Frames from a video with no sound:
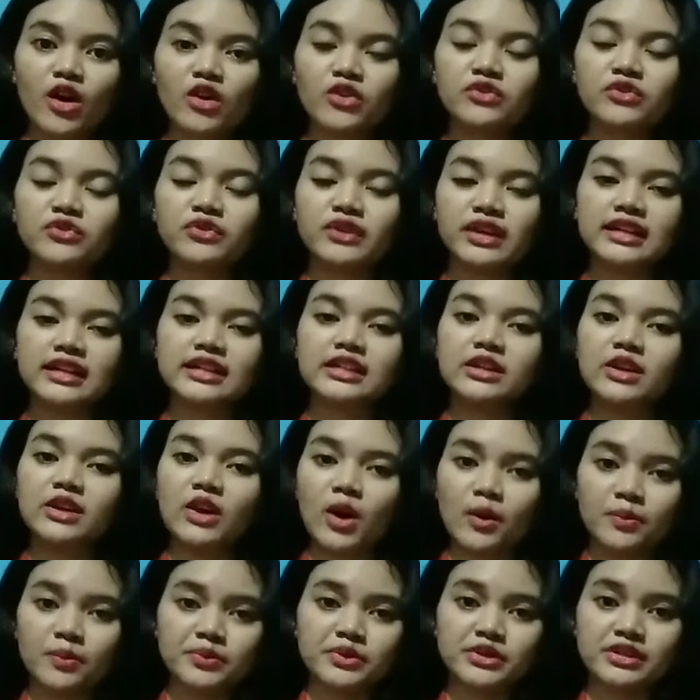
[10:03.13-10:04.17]
of an
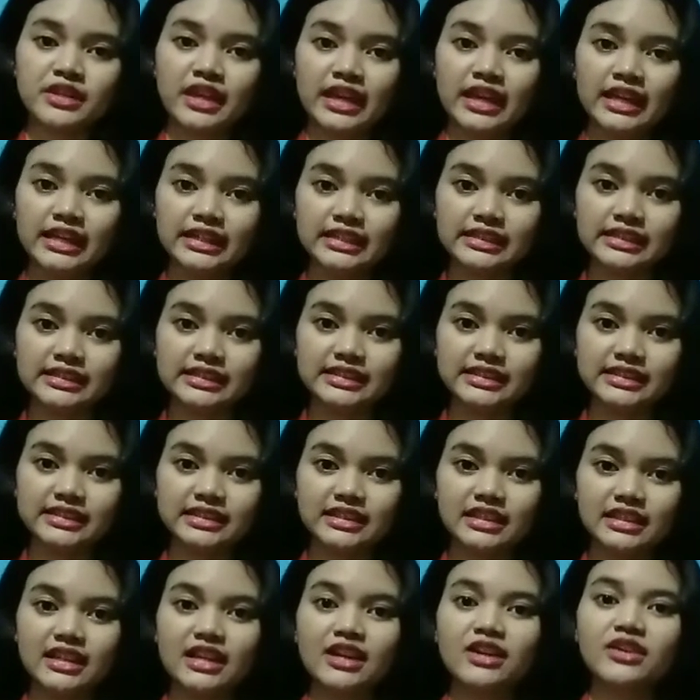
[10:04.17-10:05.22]
obstacle,
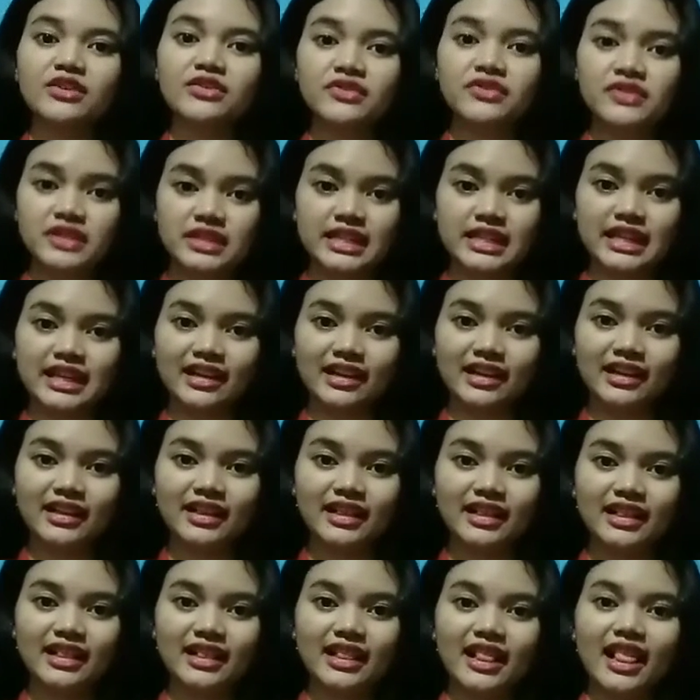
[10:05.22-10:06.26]
physical
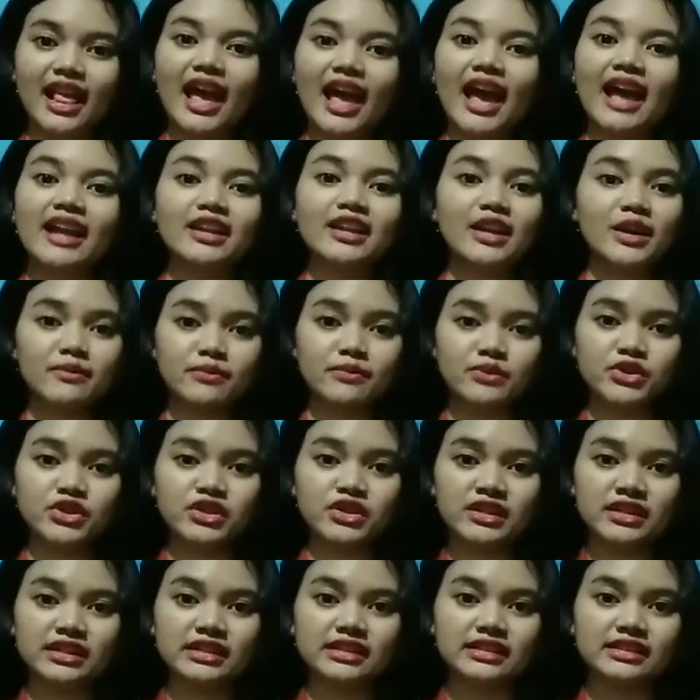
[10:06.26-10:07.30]
and
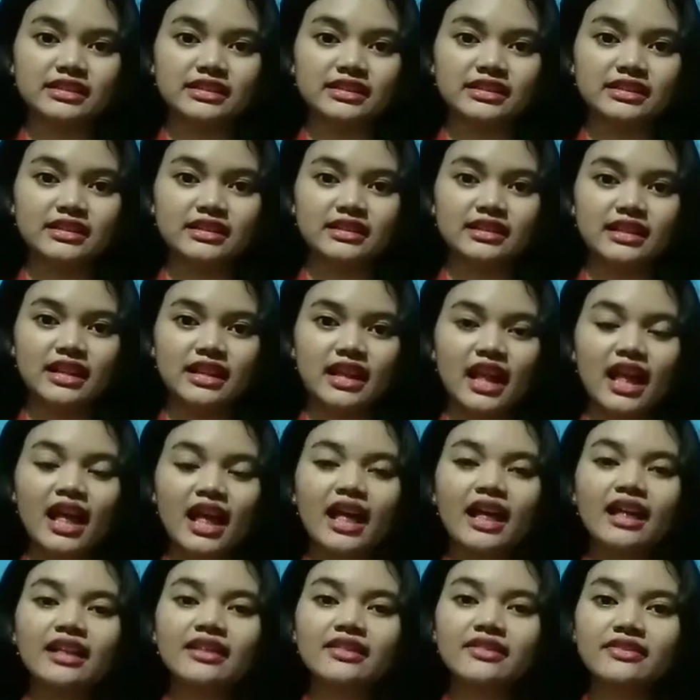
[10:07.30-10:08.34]
emotional,
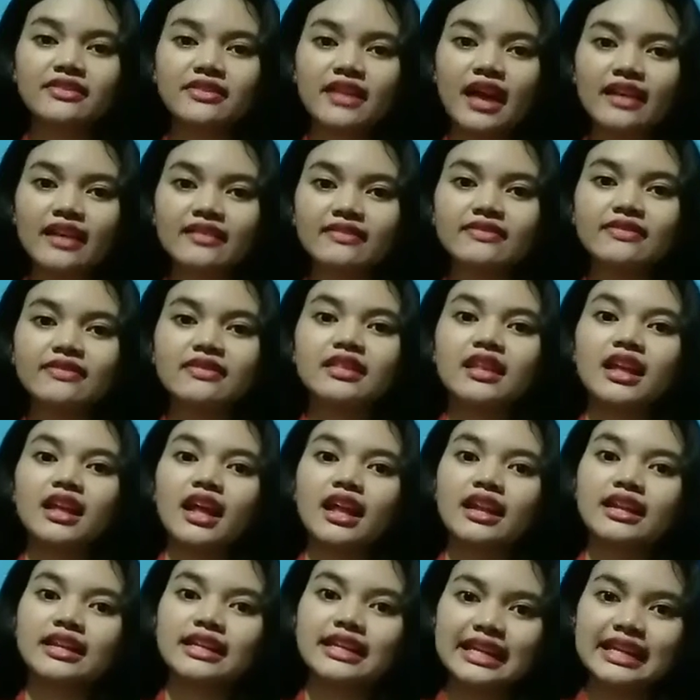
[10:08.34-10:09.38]
that
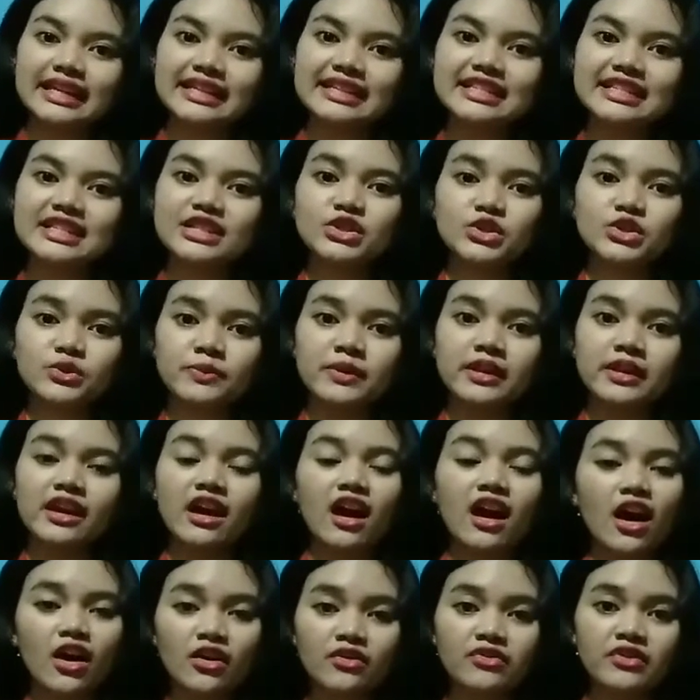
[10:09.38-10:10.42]
needs to be
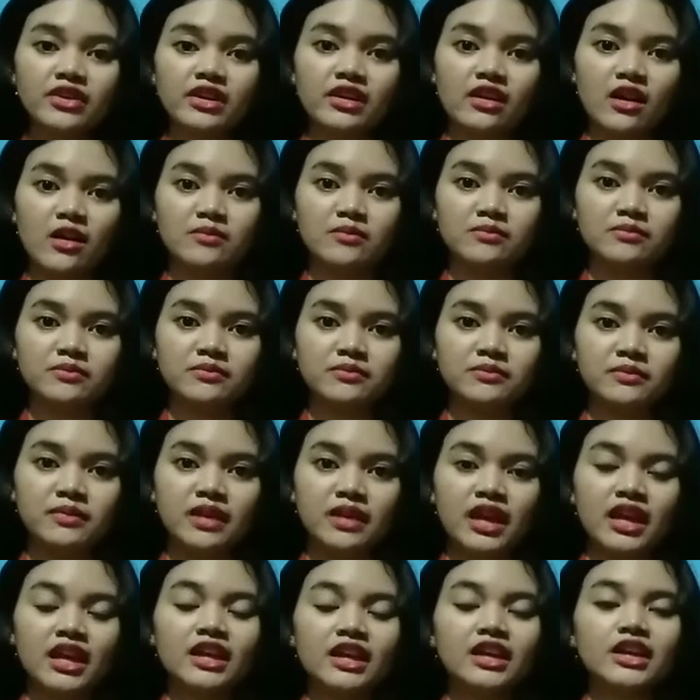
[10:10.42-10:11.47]
overcome,
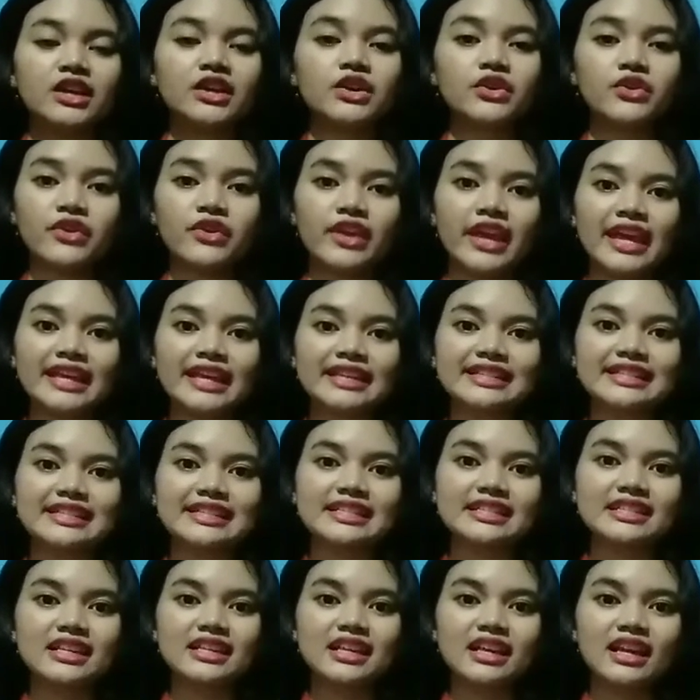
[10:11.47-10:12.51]

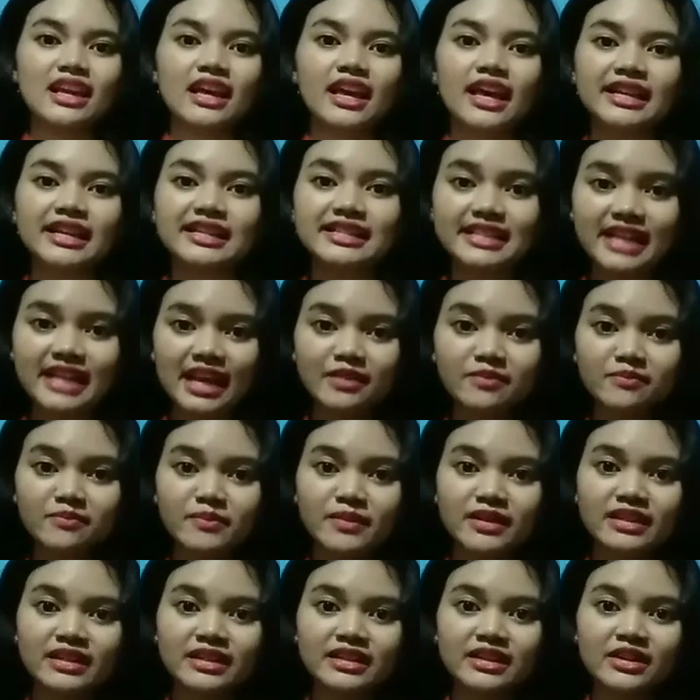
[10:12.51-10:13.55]
creates
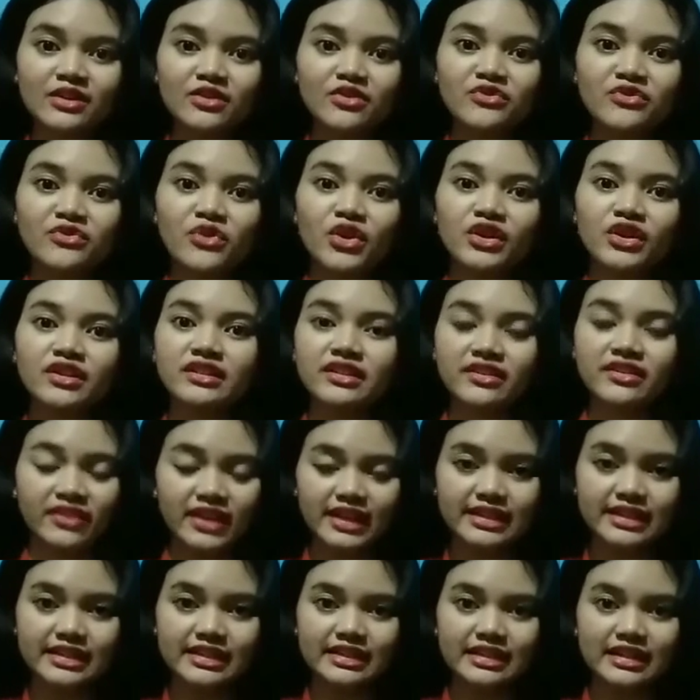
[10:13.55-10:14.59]
excitement for the
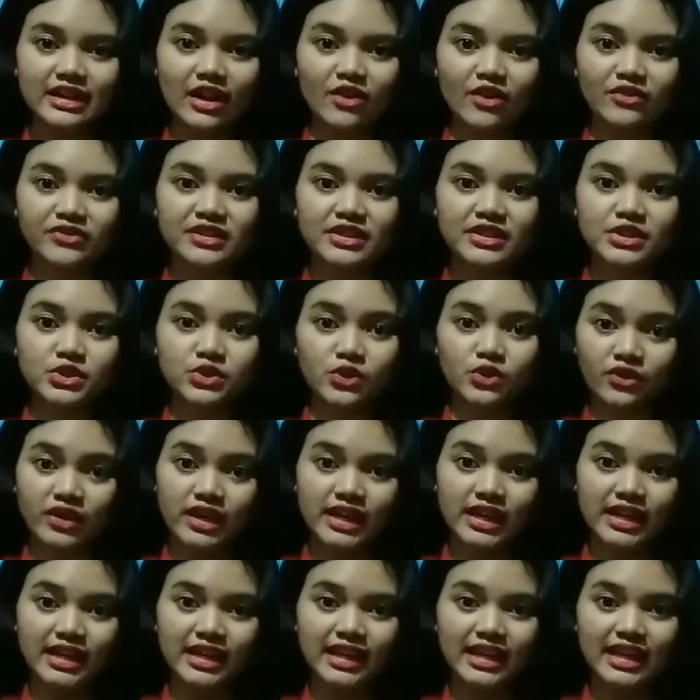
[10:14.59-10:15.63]
reader of the
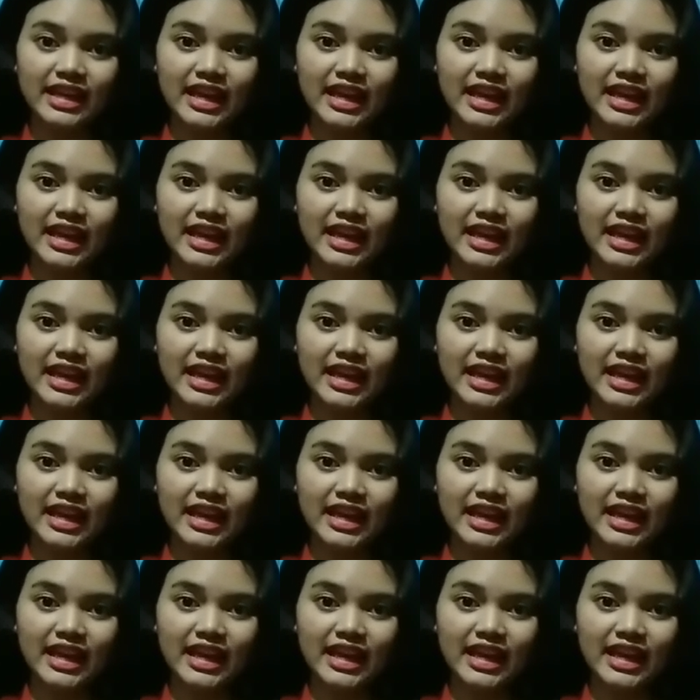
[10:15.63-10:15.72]
story,